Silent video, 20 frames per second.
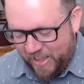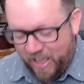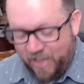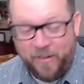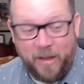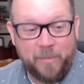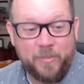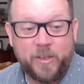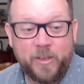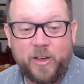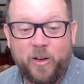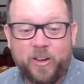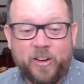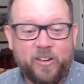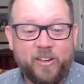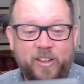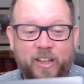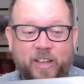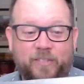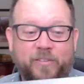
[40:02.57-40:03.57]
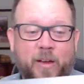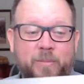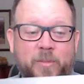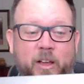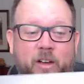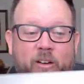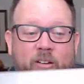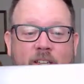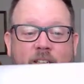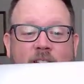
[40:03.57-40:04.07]
if I'm going on, if I'm
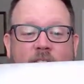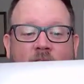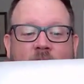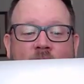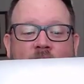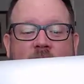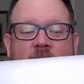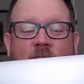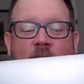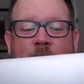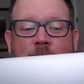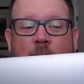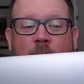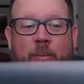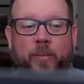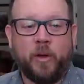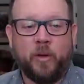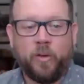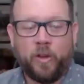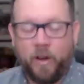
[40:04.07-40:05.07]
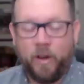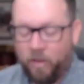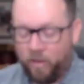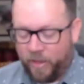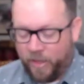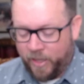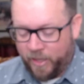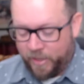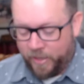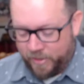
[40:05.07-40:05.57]
going on the top, I'm going all
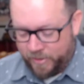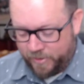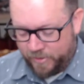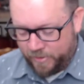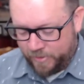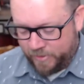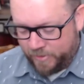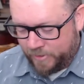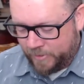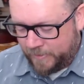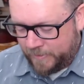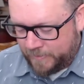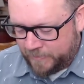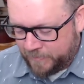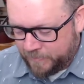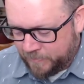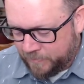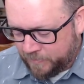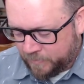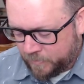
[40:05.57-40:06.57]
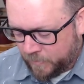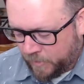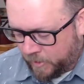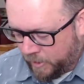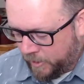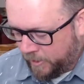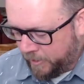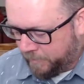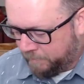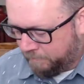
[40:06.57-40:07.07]
in.
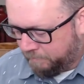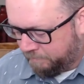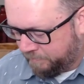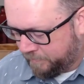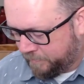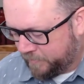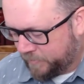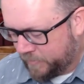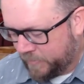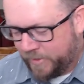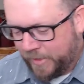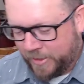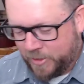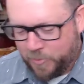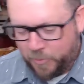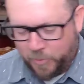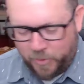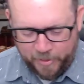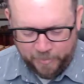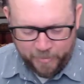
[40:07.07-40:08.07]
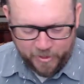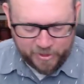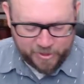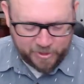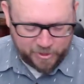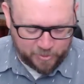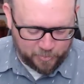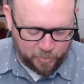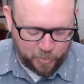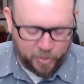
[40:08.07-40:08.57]
Um, that's pretty
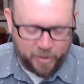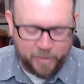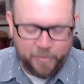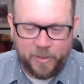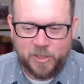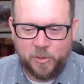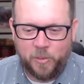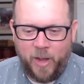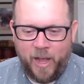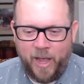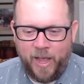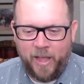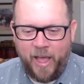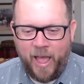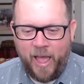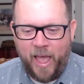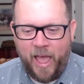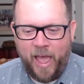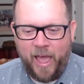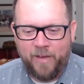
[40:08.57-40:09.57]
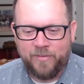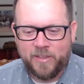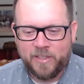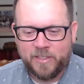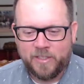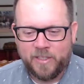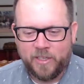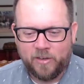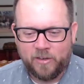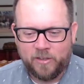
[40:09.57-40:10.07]
much pretty much why I have the
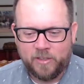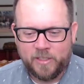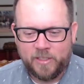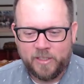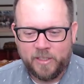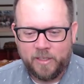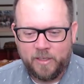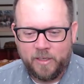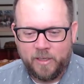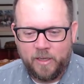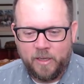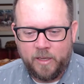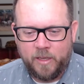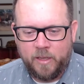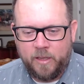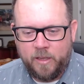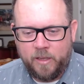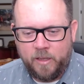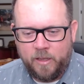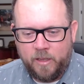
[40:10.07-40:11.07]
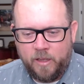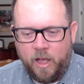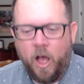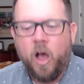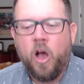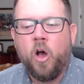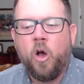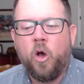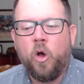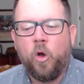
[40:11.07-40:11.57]
stickers.
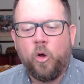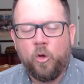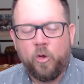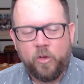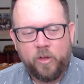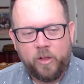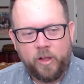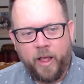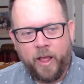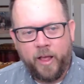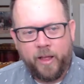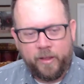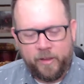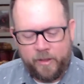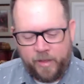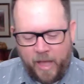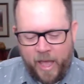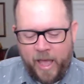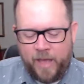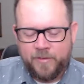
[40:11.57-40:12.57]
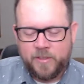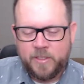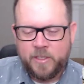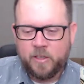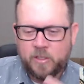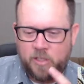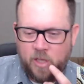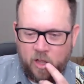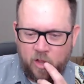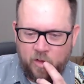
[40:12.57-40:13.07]
Oh, uh, I have
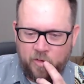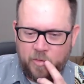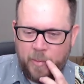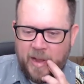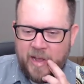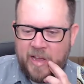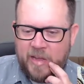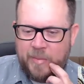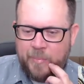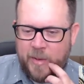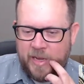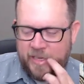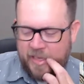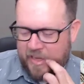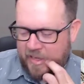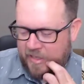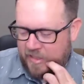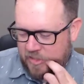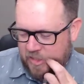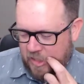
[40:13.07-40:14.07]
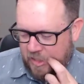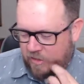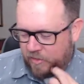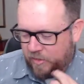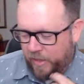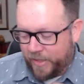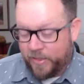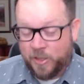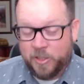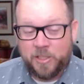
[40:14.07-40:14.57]
stickers all over my iPad case.
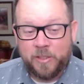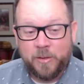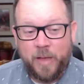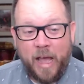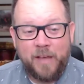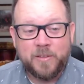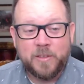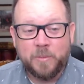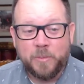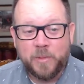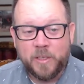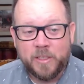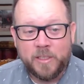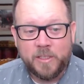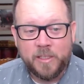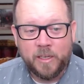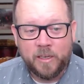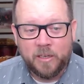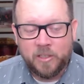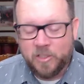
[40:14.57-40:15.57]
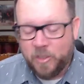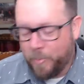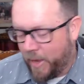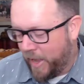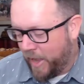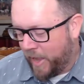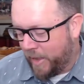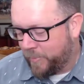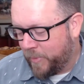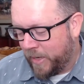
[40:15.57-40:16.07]
Like there's, I have some good stickers on my
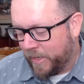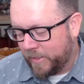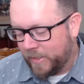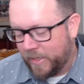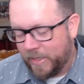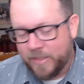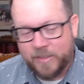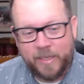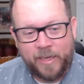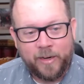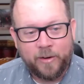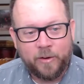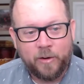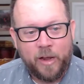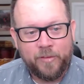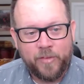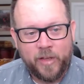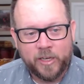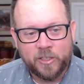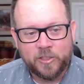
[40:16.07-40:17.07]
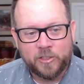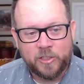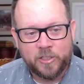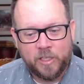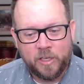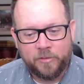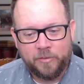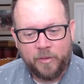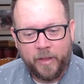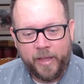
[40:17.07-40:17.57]
iPad case that I don't have extras
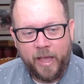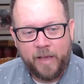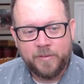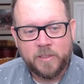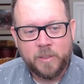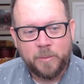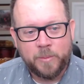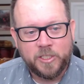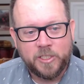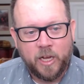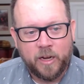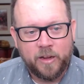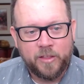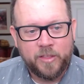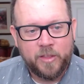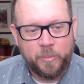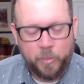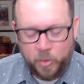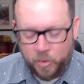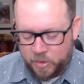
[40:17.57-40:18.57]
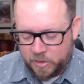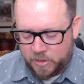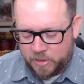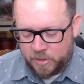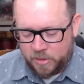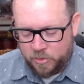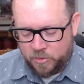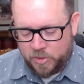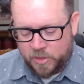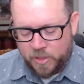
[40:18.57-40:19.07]
of. Like I have some of Jonathan Brooks'
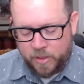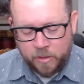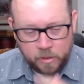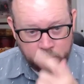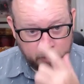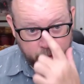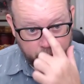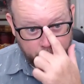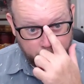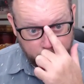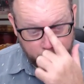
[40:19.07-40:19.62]
new stickers,